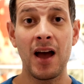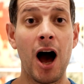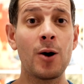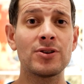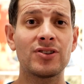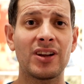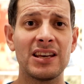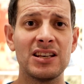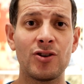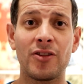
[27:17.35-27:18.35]
I would
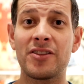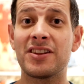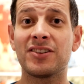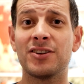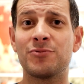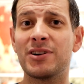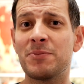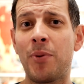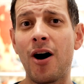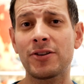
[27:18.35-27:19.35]
say, not that this is really
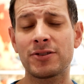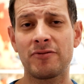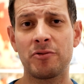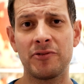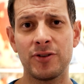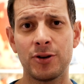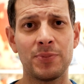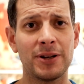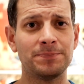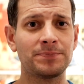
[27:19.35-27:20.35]
part of the review,
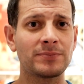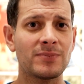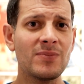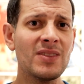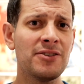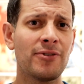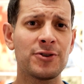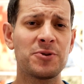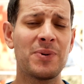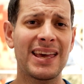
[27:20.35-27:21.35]
but if I
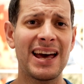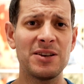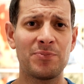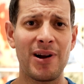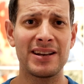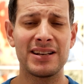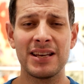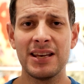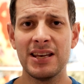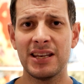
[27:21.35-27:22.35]
was to pick any brand
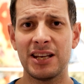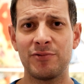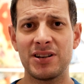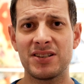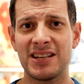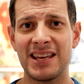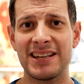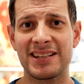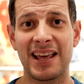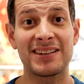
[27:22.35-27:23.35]
in recent
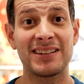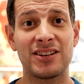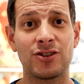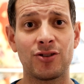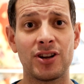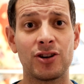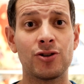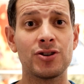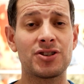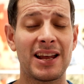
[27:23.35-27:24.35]
years that I said stood a
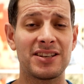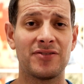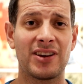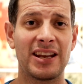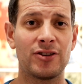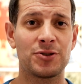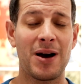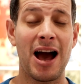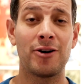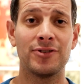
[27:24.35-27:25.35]
good chance of getting onto
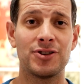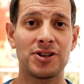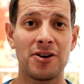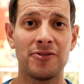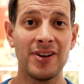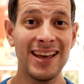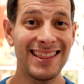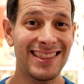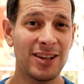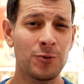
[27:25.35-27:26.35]
a Halfords shelf,
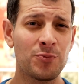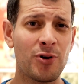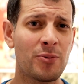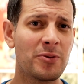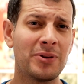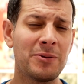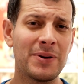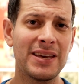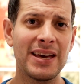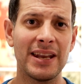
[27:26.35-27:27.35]
this would probably
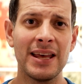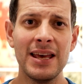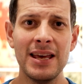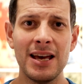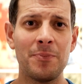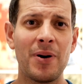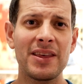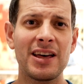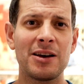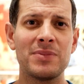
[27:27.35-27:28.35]
be it. And
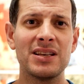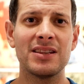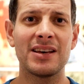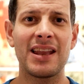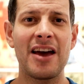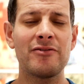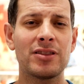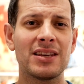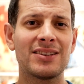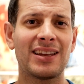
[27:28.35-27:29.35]
by that I mean that
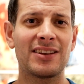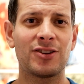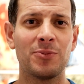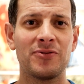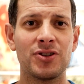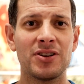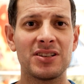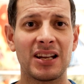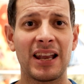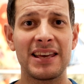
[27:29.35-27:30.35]
everything Sansom have done
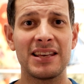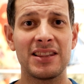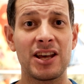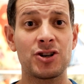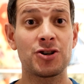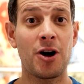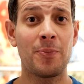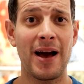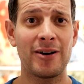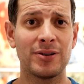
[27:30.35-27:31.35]
to lay their
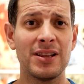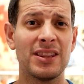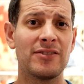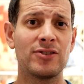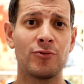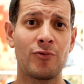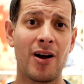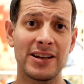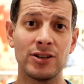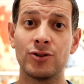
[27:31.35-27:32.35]
shop out, they've done
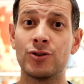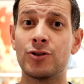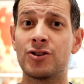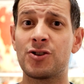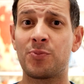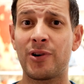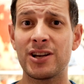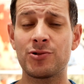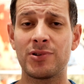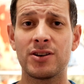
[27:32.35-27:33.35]
right. Good
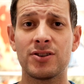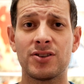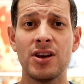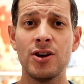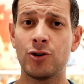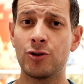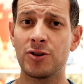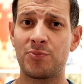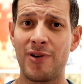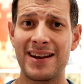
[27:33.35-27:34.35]
spray triggers,
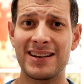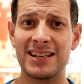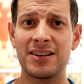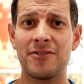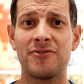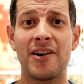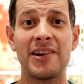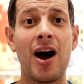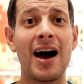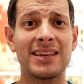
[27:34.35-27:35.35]
good branding,
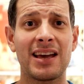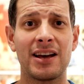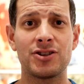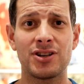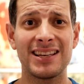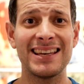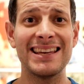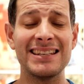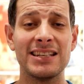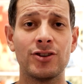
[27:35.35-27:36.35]
very eye-catching,
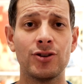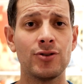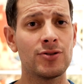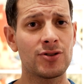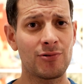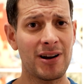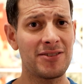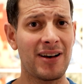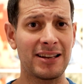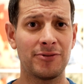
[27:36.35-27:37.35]
easy to use,
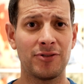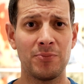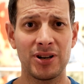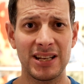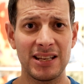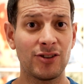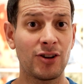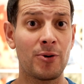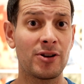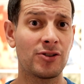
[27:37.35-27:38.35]
great value for money,
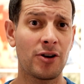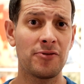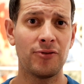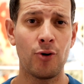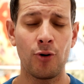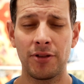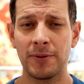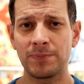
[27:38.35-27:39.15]
so on and so forth.